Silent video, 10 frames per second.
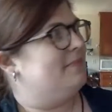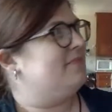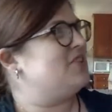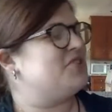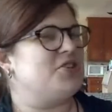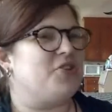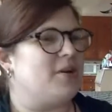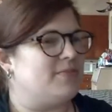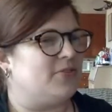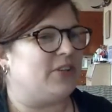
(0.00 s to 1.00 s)
just in
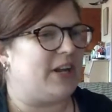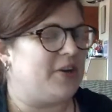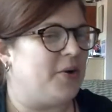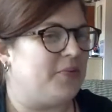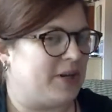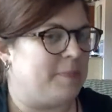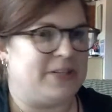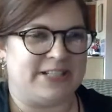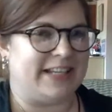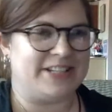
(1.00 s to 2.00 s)
terms of what I know
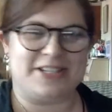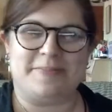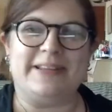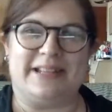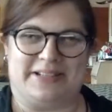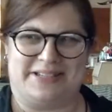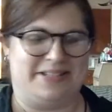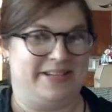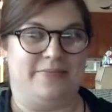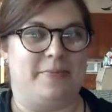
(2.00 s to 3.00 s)
capitulation to mean, that doesn't
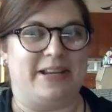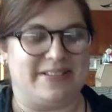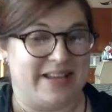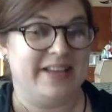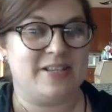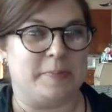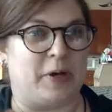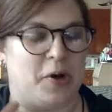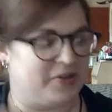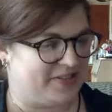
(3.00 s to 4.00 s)
seem to make sense, but
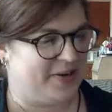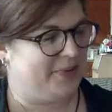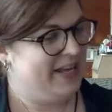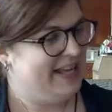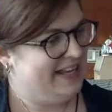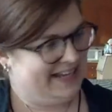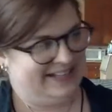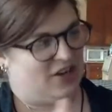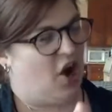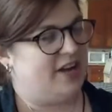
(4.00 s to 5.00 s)
also
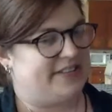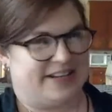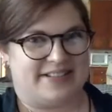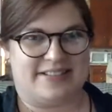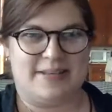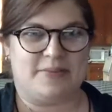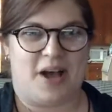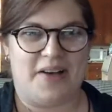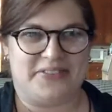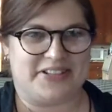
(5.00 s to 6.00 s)
in context, it seems
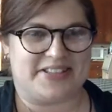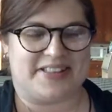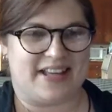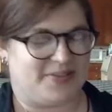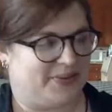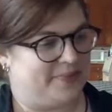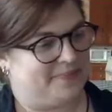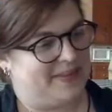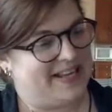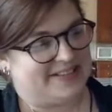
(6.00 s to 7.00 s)
obvious that that's what it
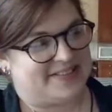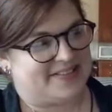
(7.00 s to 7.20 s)
means.